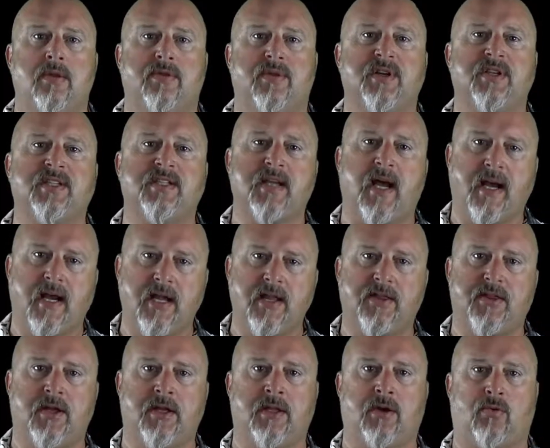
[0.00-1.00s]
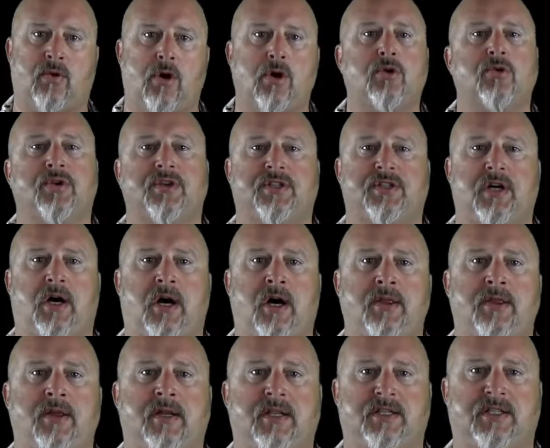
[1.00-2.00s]
The second thing that Roku has
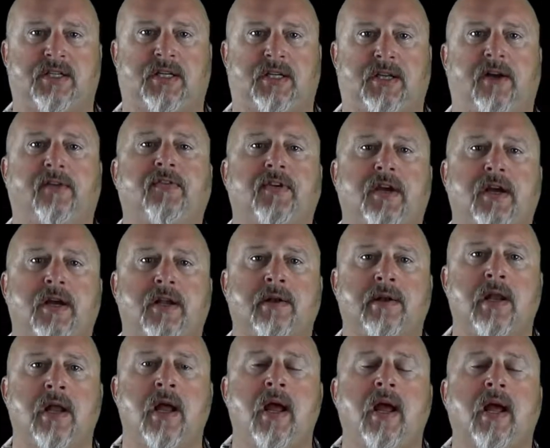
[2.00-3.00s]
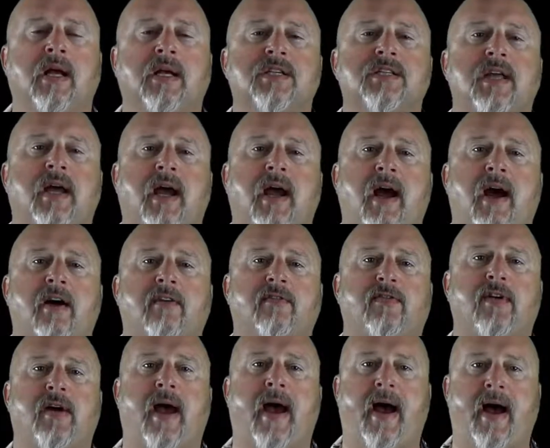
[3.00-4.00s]
done that is significant is they
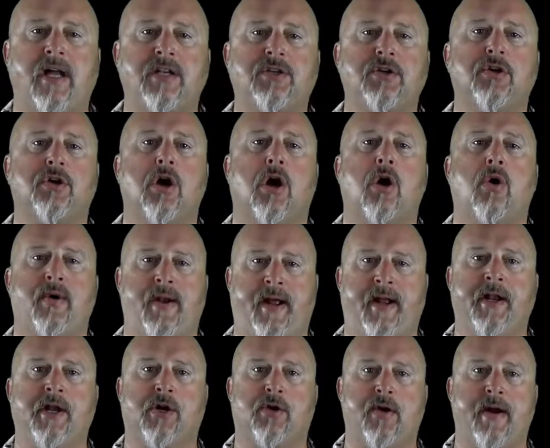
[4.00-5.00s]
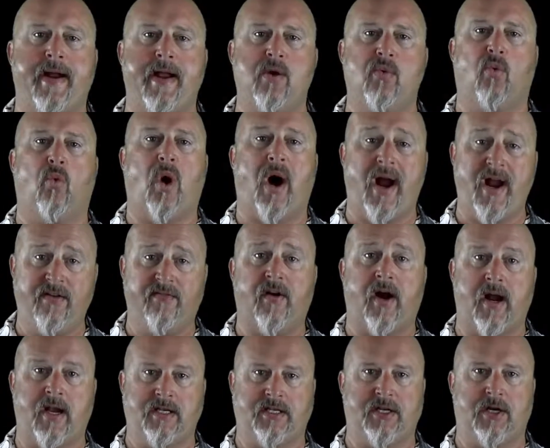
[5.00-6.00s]
have had to go and integrate
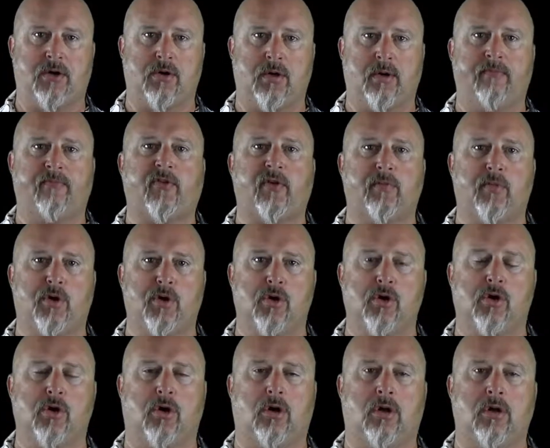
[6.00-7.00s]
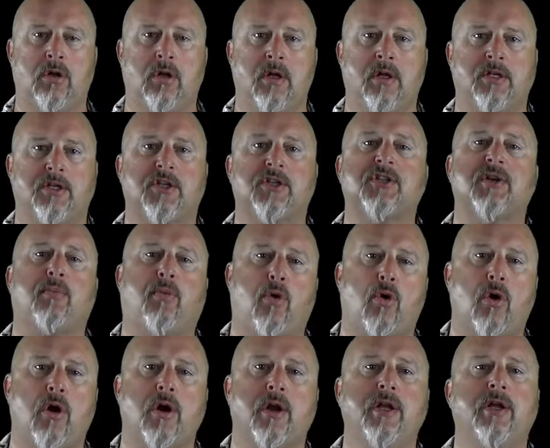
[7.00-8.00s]
WIdevine DRM from Google to
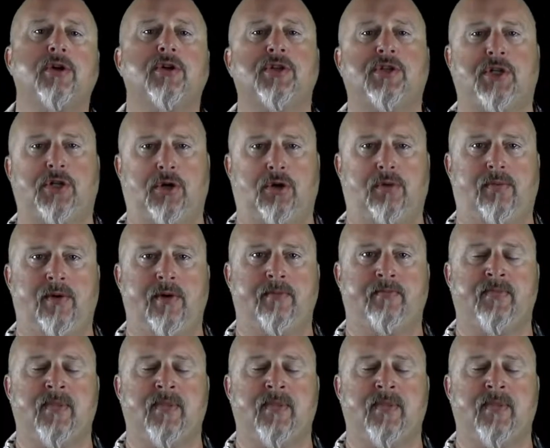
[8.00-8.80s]
support YouTube.